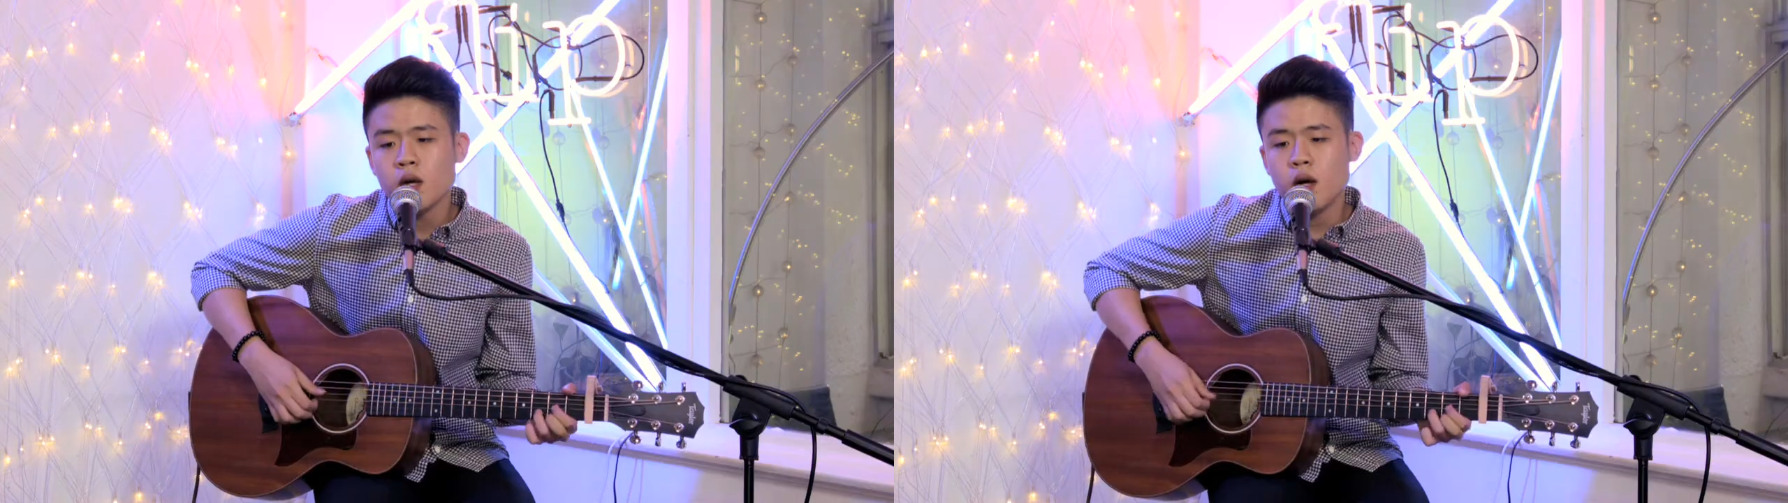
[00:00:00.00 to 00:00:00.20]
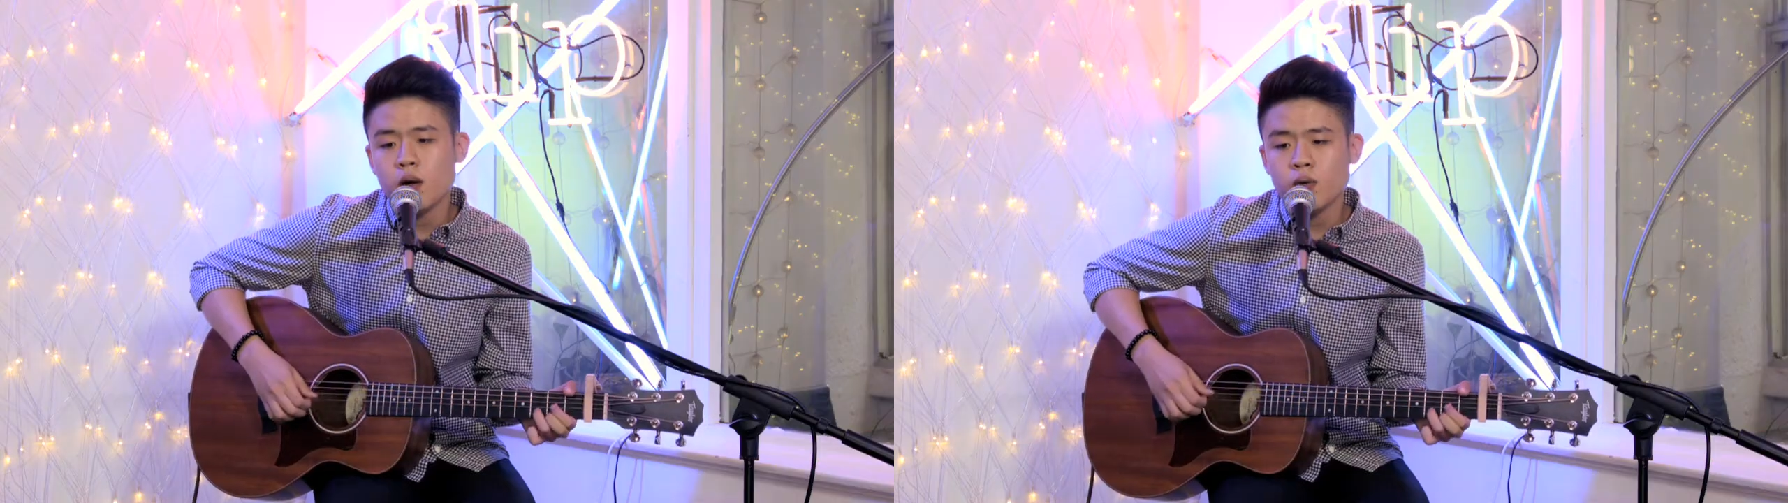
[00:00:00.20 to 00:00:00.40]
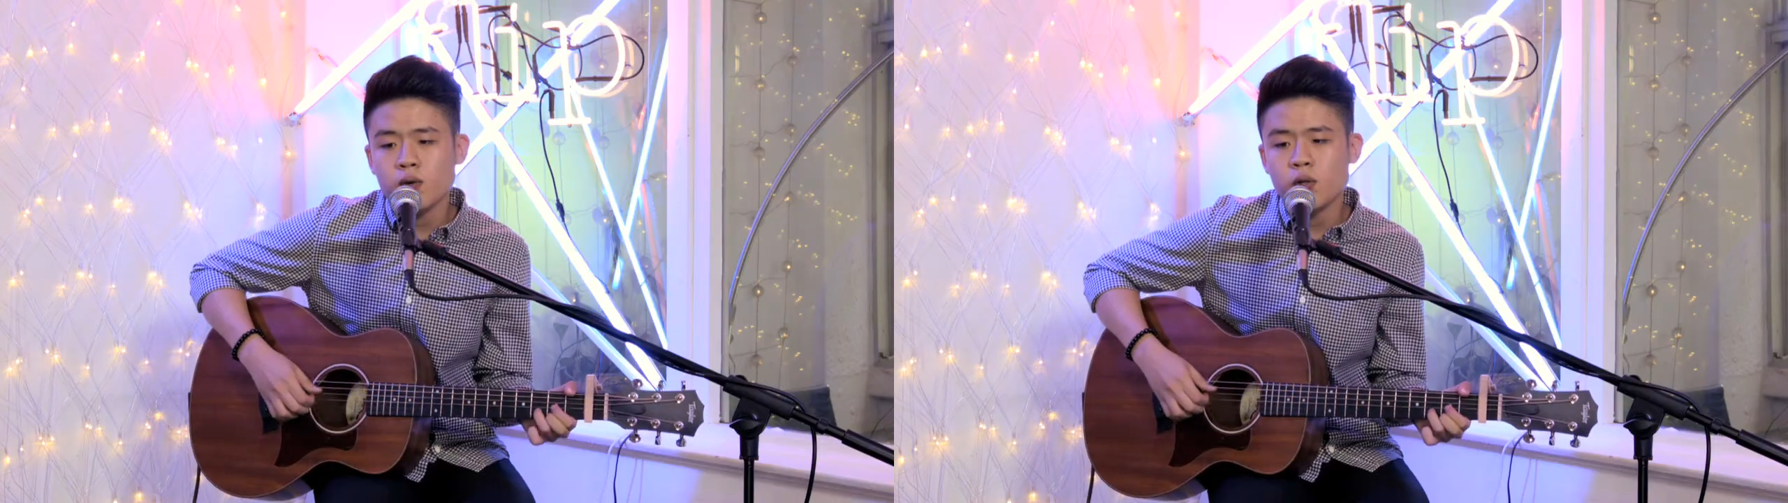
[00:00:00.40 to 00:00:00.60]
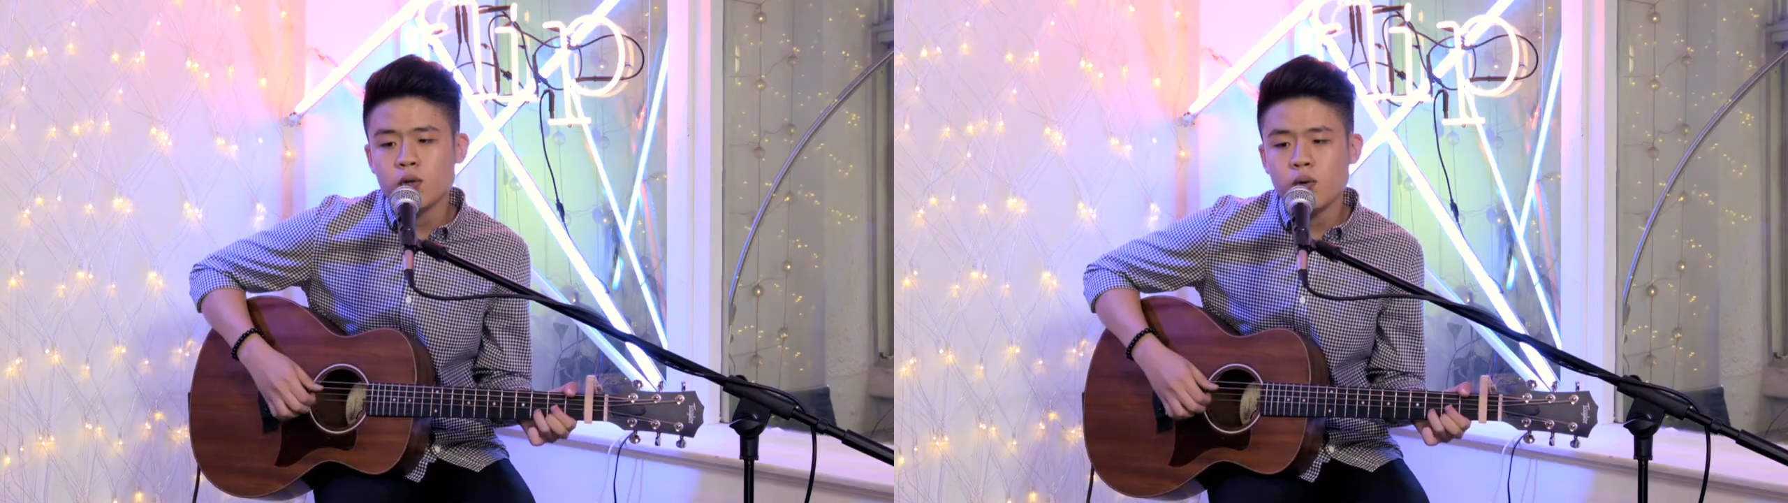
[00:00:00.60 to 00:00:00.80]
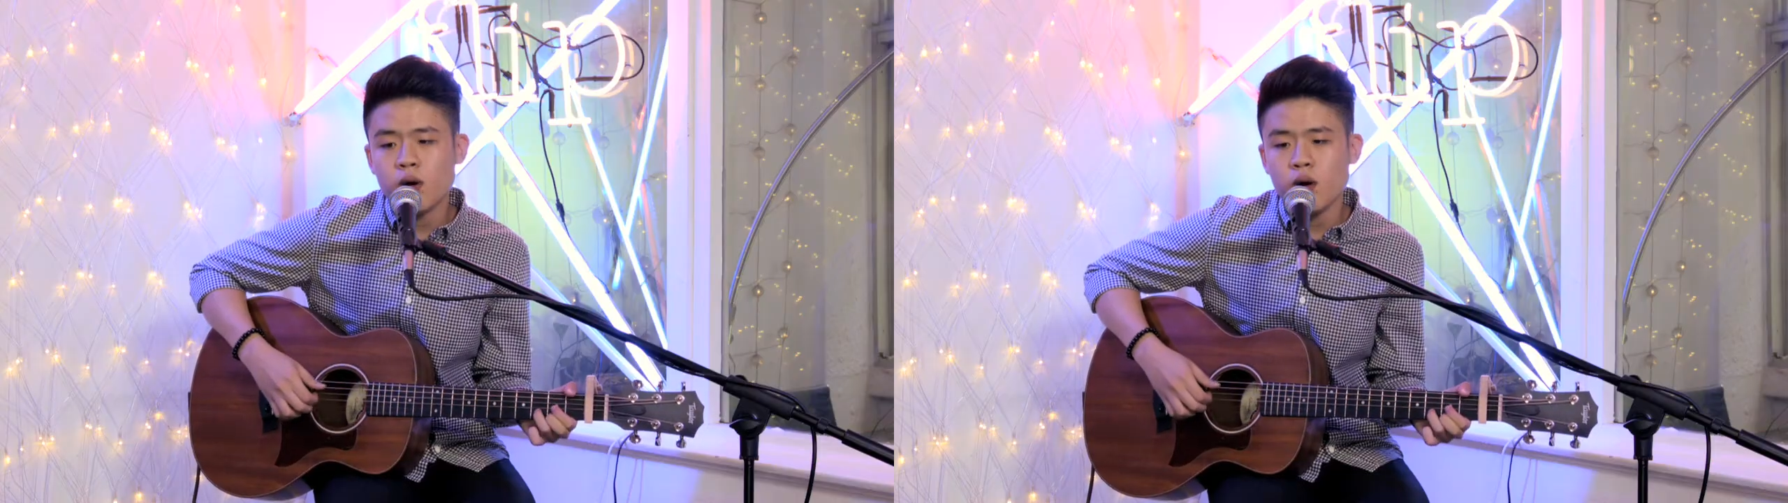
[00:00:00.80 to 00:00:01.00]
How
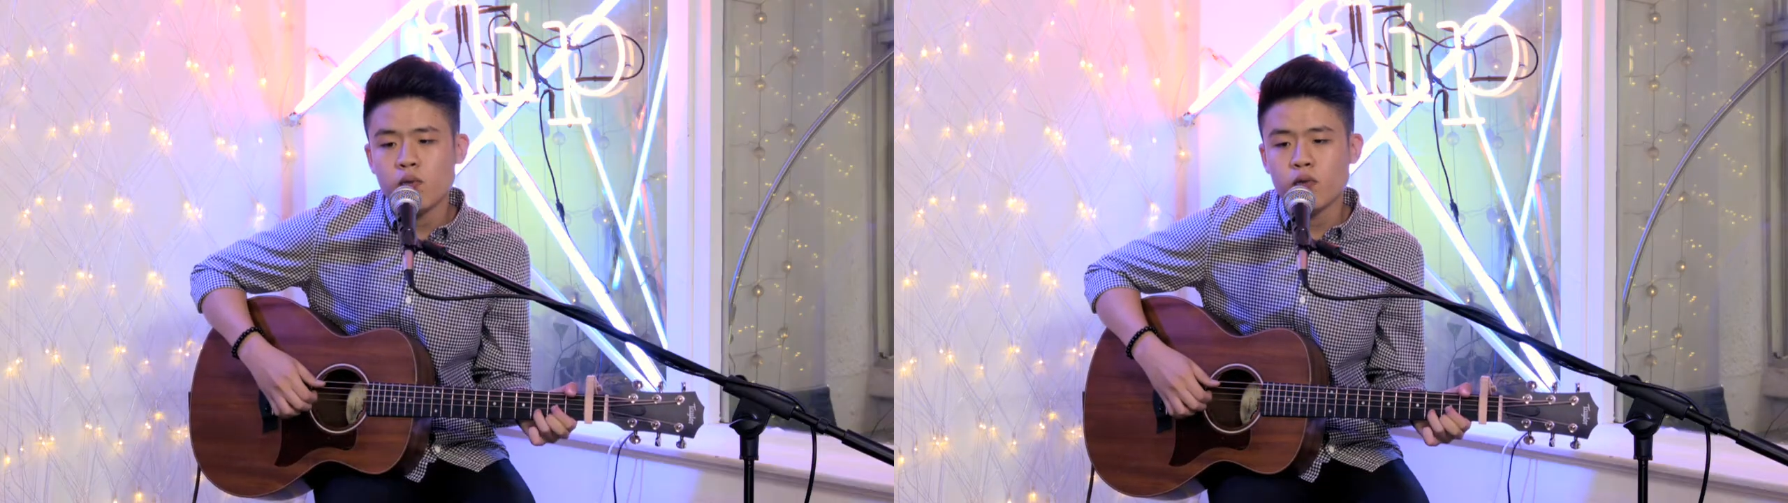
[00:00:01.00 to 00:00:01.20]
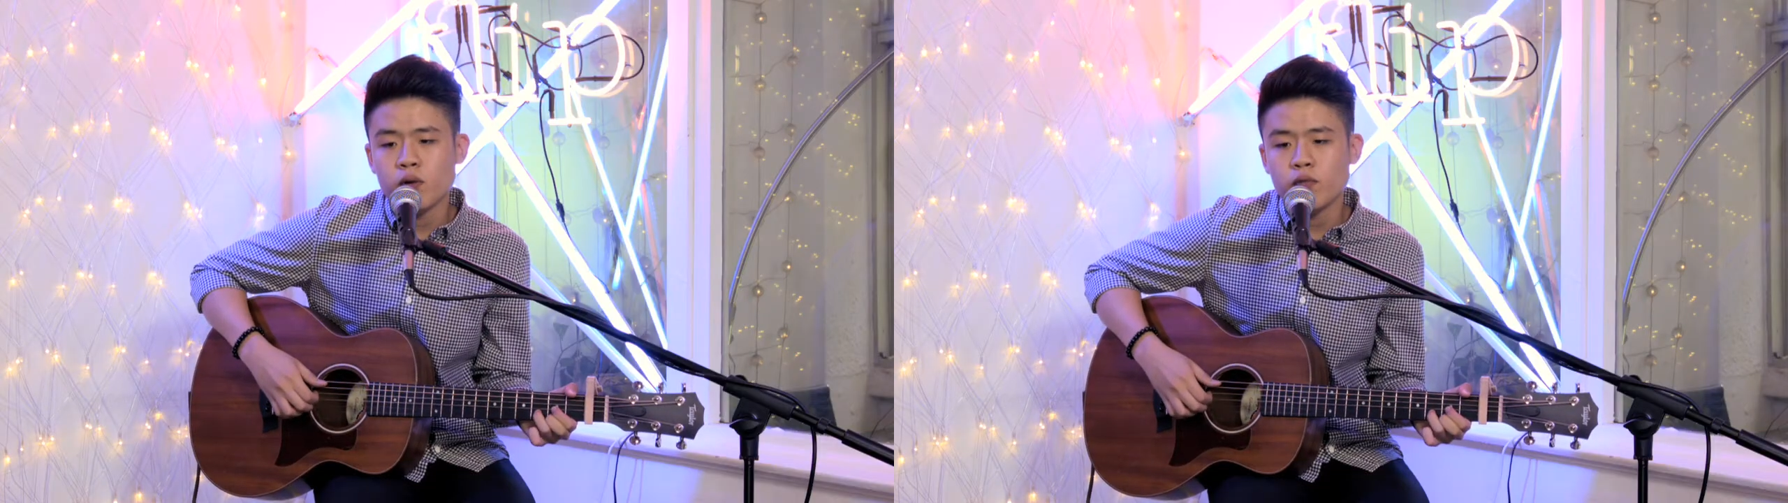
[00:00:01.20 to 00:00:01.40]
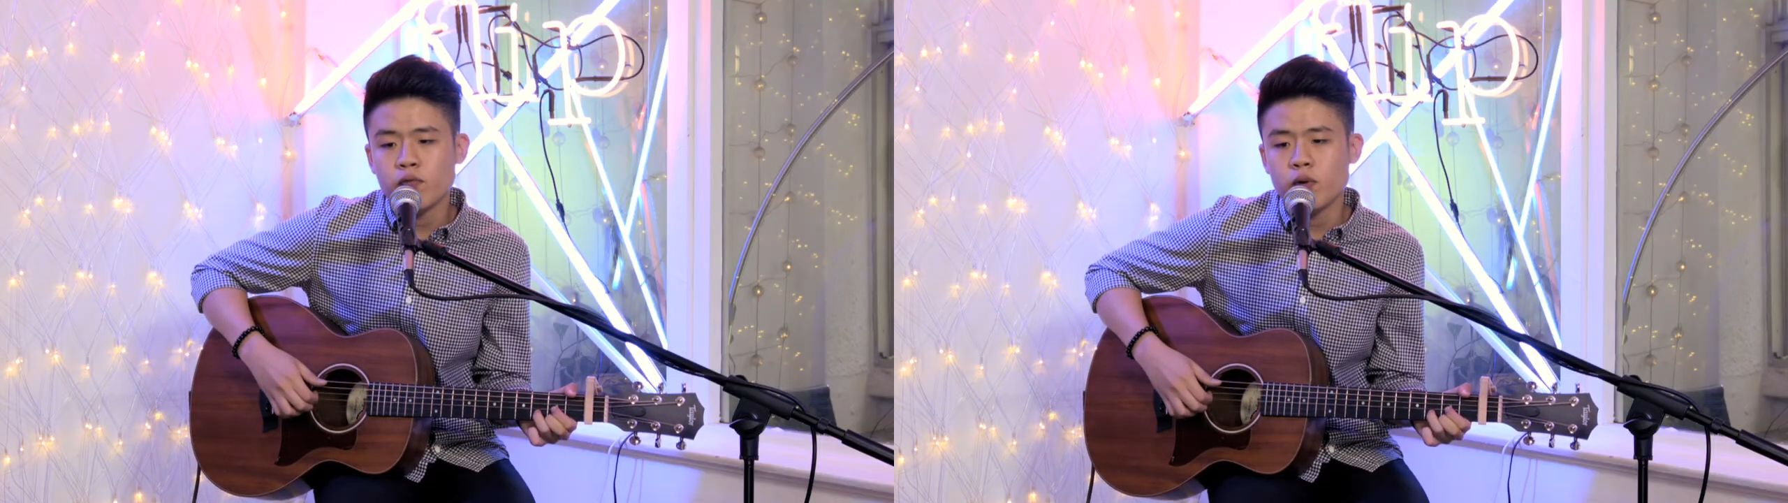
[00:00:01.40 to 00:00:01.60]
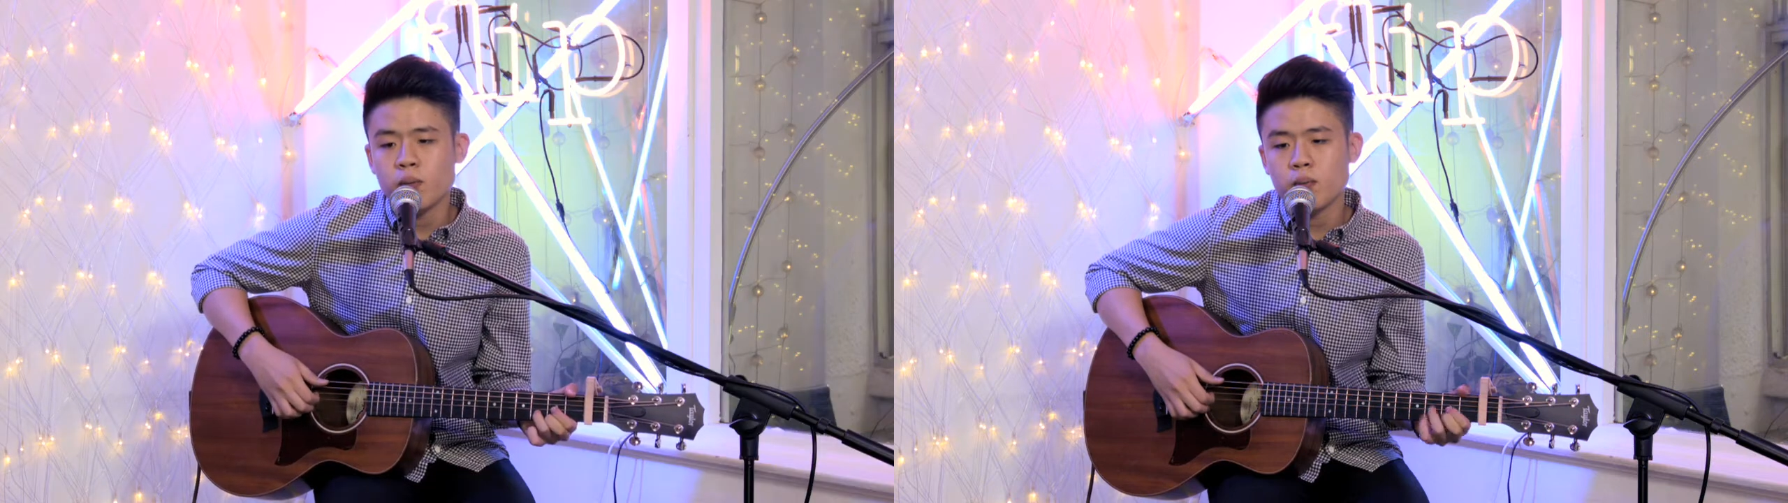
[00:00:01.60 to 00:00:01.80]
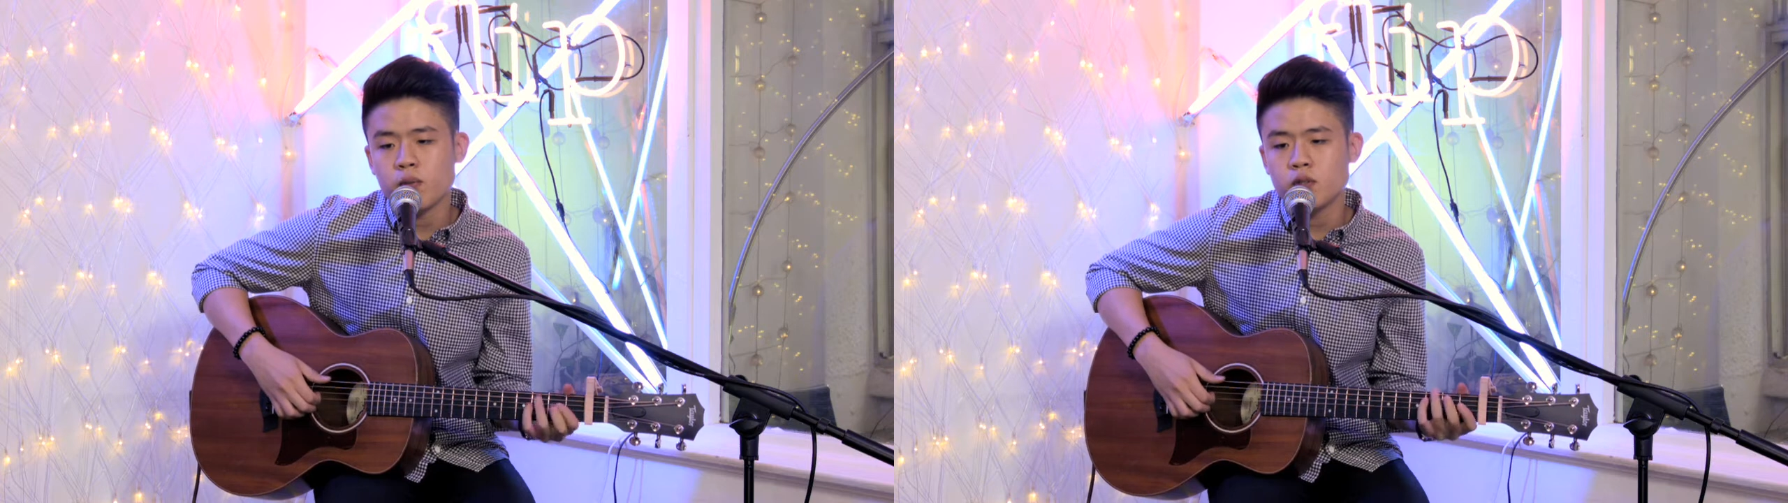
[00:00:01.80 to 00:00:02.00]
do I run from